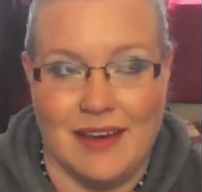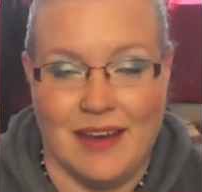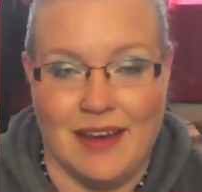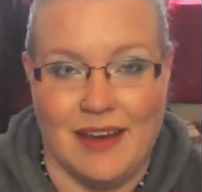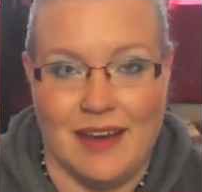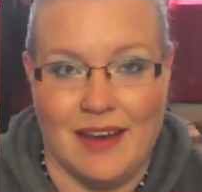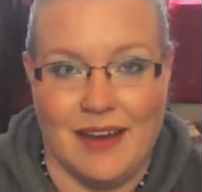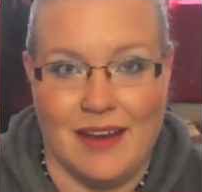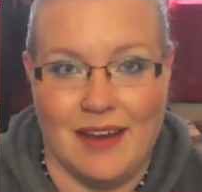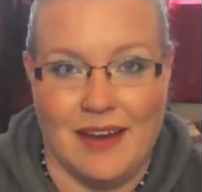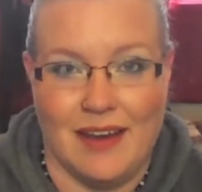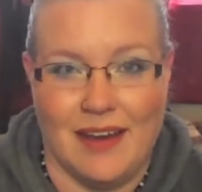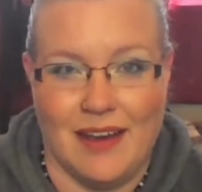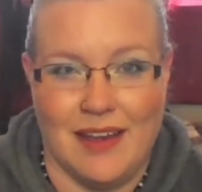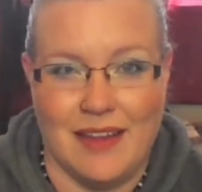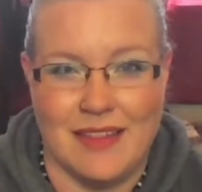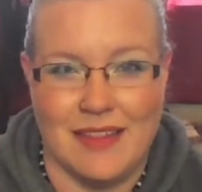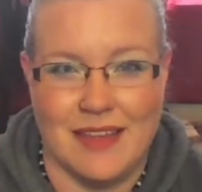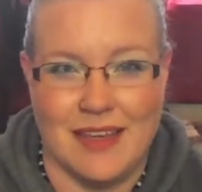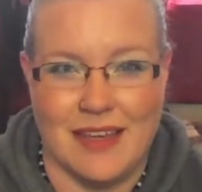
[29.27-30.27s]
Uh,
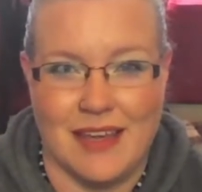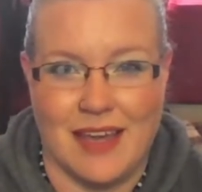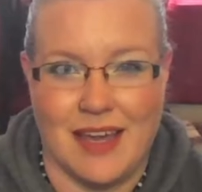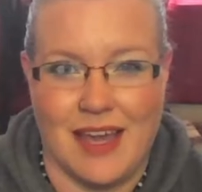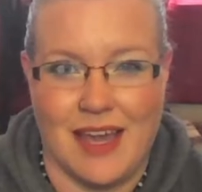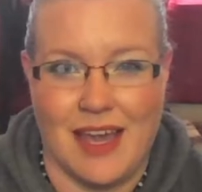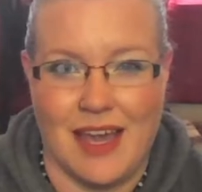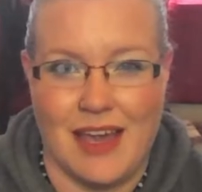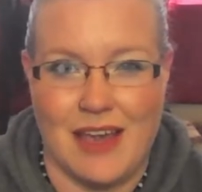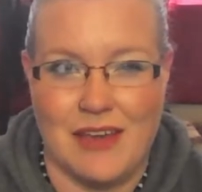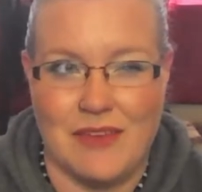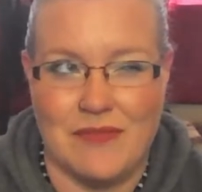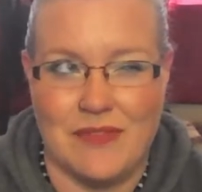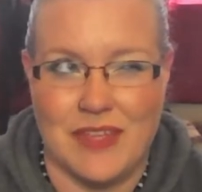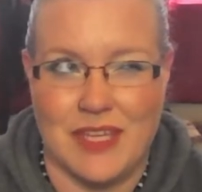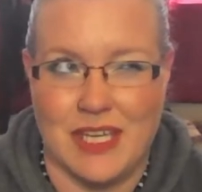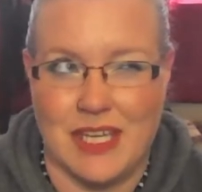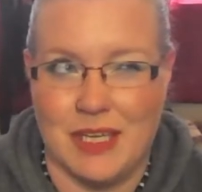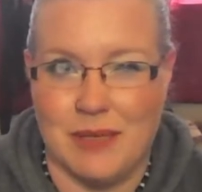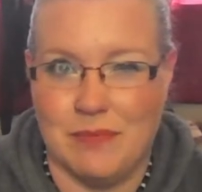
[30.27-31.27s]
I think I have
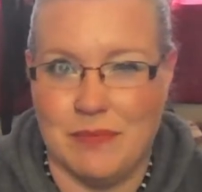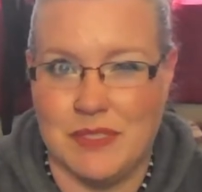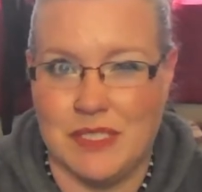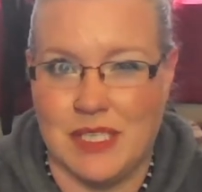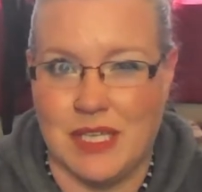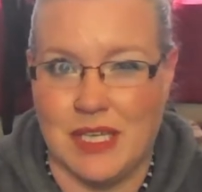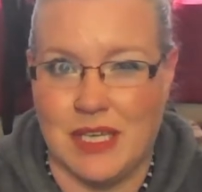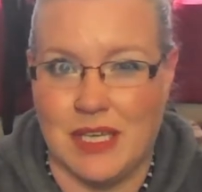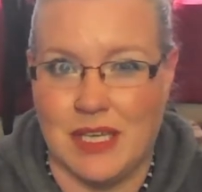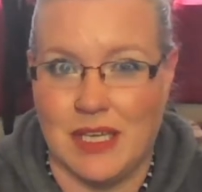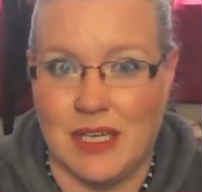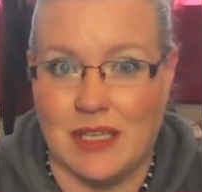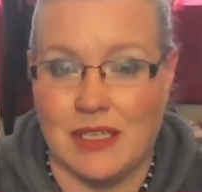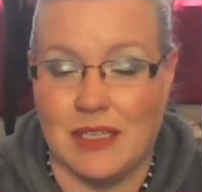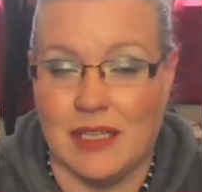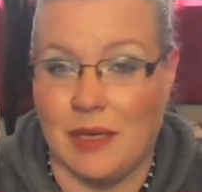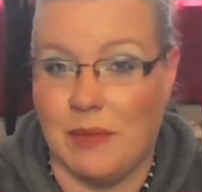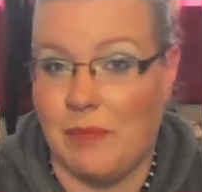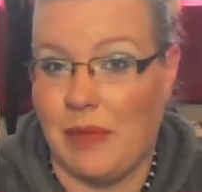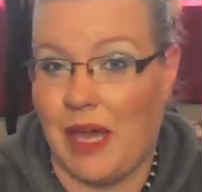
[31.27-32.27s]
the Ipsy
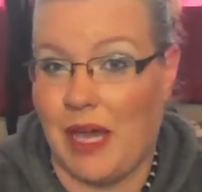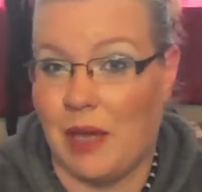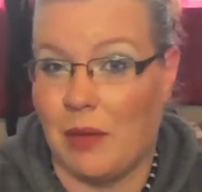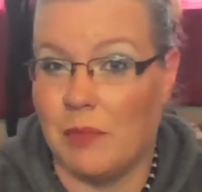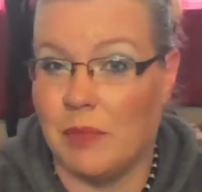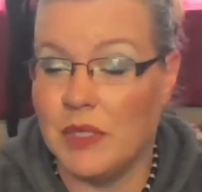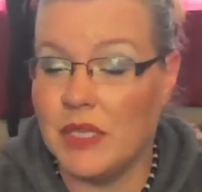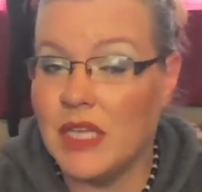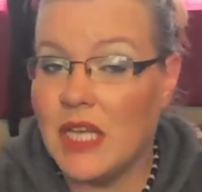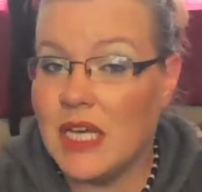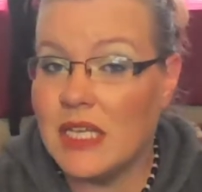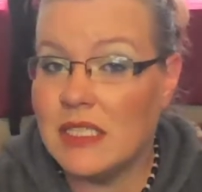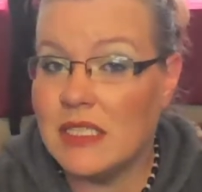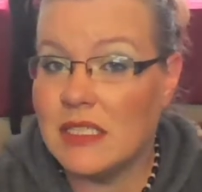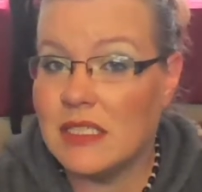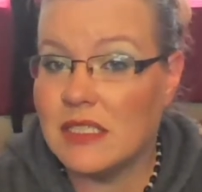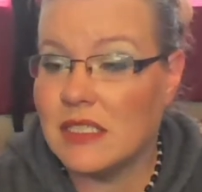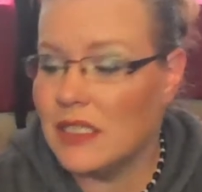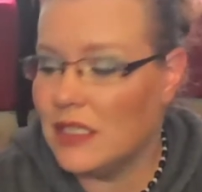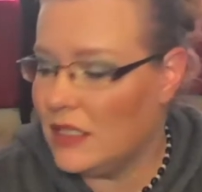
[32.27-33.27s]
Glam Bag
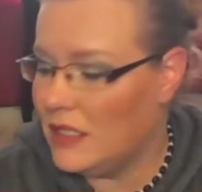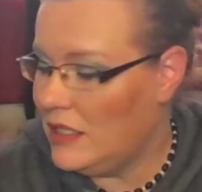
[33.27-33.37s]
Plus.